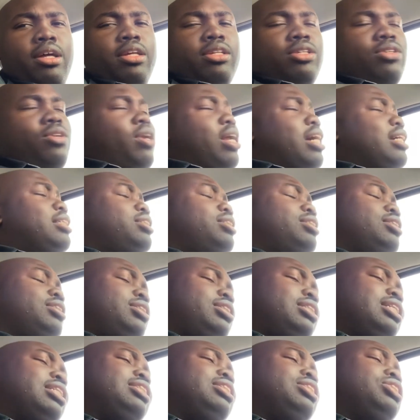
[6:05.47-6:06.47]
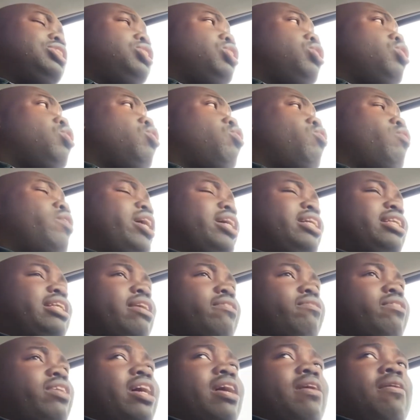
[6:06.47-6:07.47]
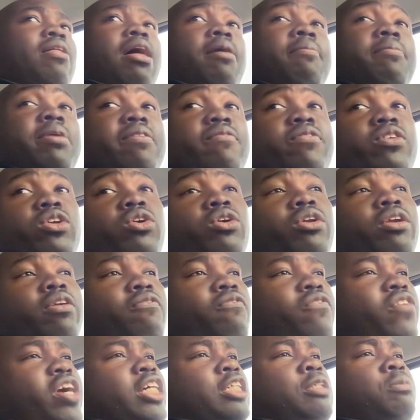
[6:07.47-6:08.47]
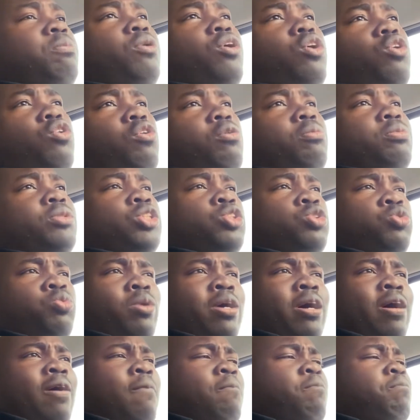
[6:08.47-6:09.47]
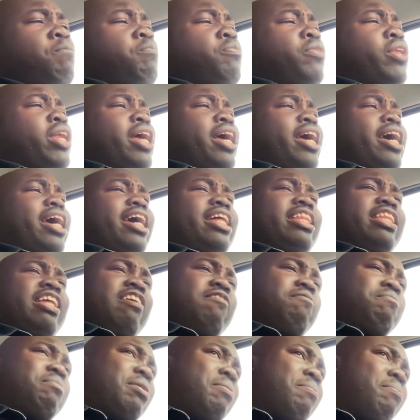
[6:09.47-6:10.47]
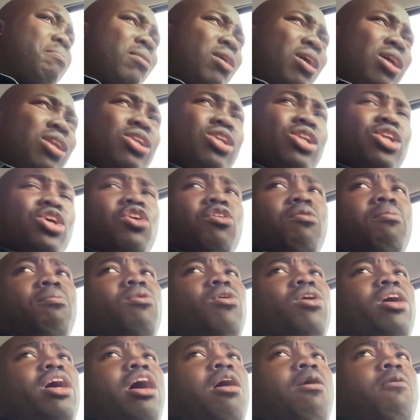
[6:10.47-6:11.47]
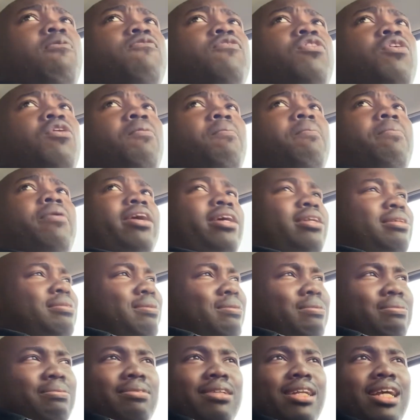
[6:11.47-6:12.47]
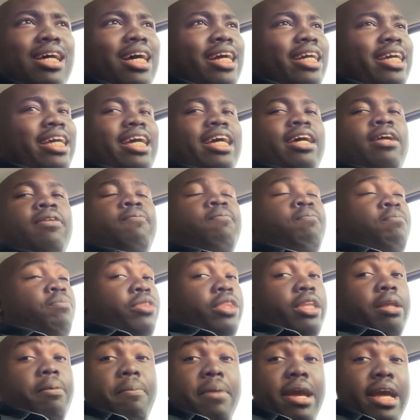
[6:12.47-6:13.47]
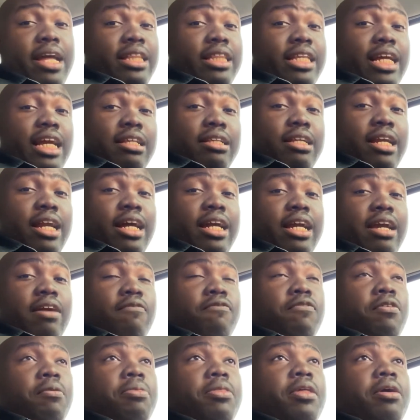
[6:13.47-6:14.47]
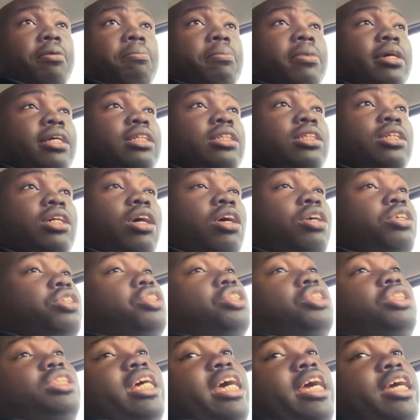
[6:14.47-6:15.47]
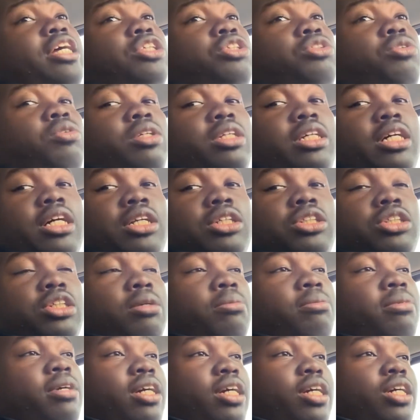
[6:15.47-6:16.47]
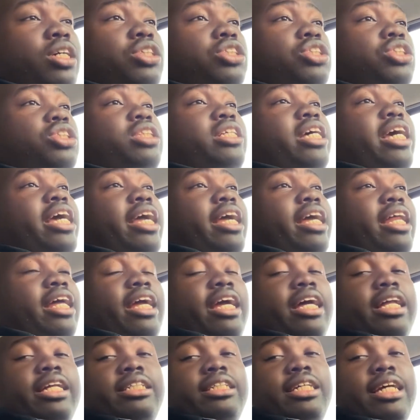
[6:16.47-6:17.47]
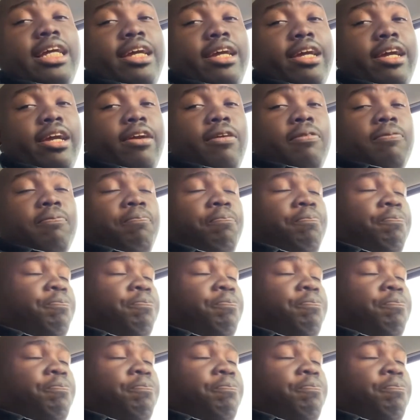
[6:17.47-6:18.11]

So that's just a little rant I've got. I'm even on the Facebook groups as well, and they've been a little more helpful, but again, the main thing that I get from them is, oh, just take it to a dealership, just take it and get it taken care of.